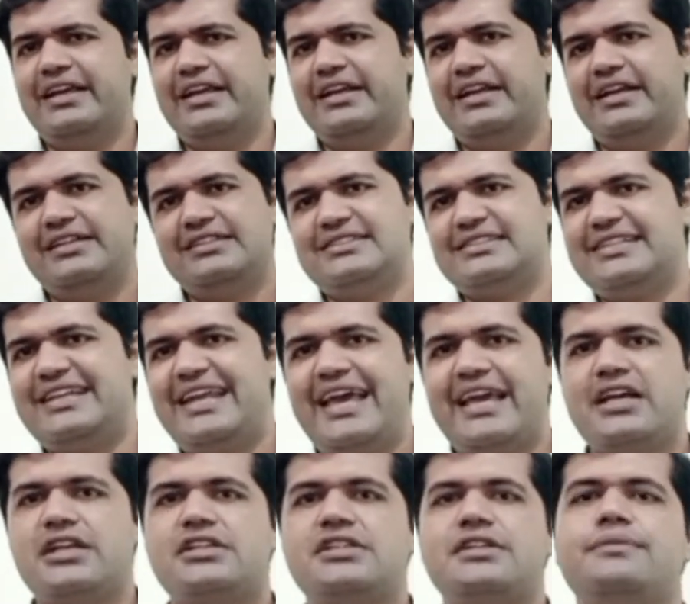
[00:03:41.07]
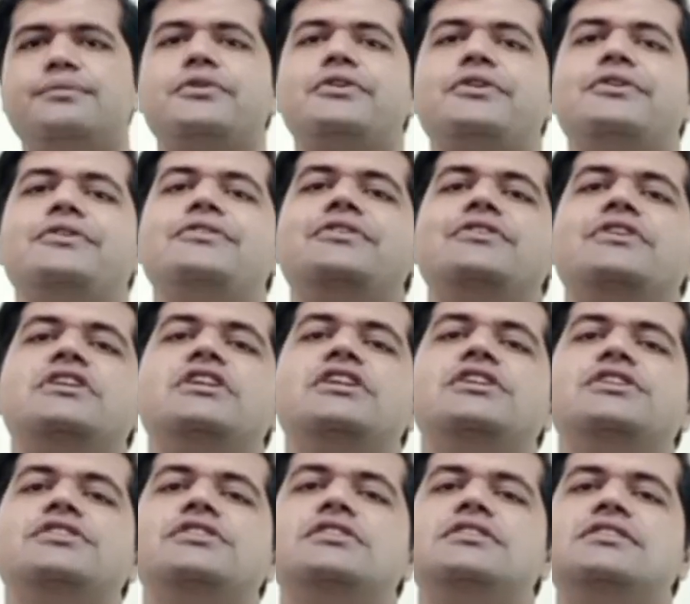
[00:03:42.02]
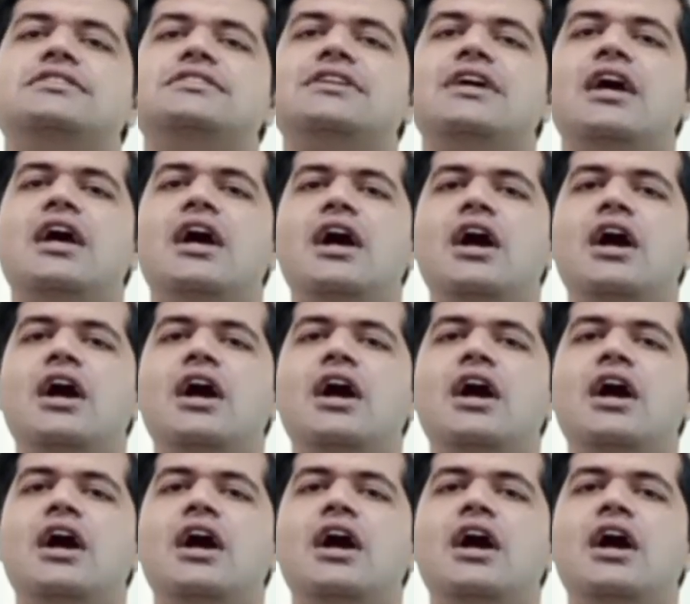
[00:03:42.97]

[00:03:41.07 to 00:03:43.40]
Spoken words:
its negative connotations.